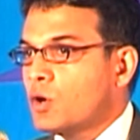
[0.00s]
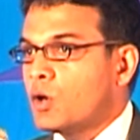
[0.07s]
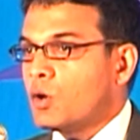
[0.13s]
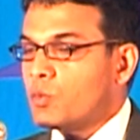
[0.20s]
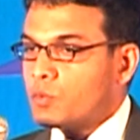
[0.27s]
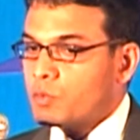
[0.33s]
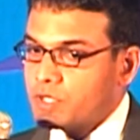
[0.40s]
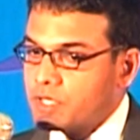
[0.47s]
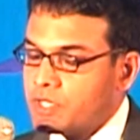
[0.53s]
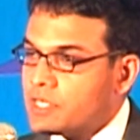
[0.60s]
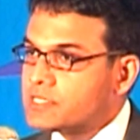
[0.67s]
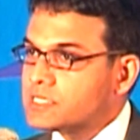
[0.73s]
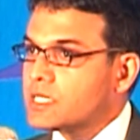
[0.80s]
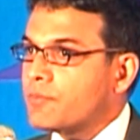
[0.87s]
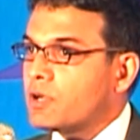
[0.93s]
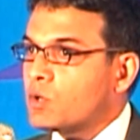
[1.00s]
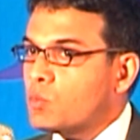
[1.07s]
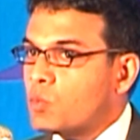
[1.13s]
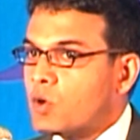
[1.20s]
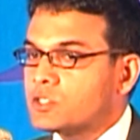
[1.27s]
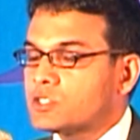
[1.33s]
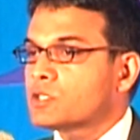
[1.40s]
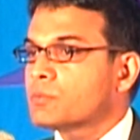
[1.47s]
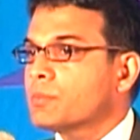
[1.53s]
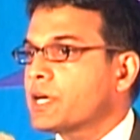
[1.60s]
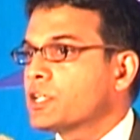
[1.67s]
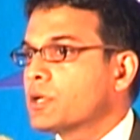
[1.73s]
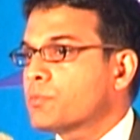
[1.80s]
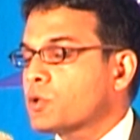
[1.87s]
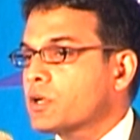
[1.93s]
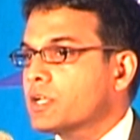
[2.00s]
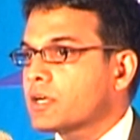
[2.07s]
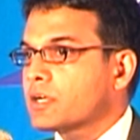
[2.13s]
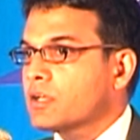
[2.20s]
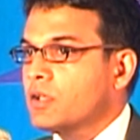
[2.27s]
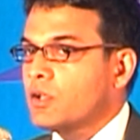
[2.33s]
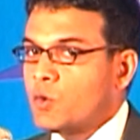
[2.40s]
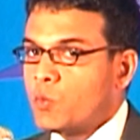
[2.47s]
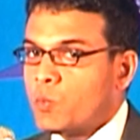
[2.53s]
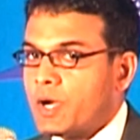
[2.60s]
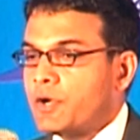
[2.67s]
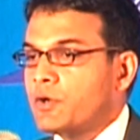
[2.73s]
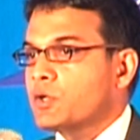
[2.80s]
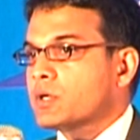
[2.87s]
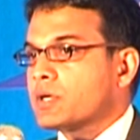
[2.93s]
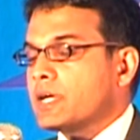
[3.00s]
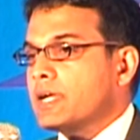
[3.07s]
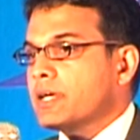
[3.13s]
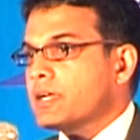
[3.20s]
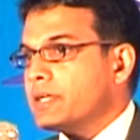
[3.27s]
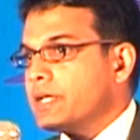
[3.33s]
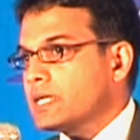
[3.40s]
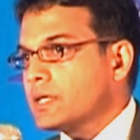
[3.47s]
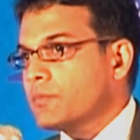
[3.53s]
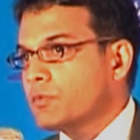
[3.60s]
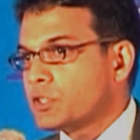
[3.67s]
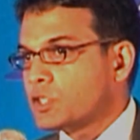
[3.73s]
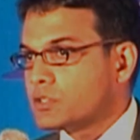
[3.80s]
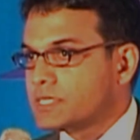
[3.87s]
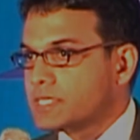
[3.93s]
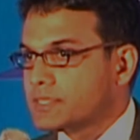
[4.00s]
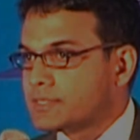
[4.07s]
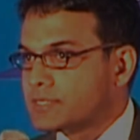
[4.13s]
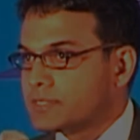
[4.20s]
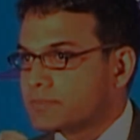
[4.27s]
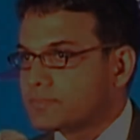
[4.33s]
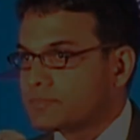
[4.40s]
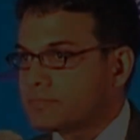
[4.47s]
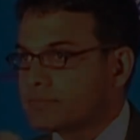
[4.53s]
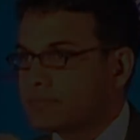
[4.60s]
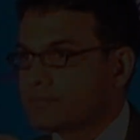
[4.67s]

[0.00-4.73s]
Or here's someone who wants to buy your product. Why don't you try and connect him with your sales team?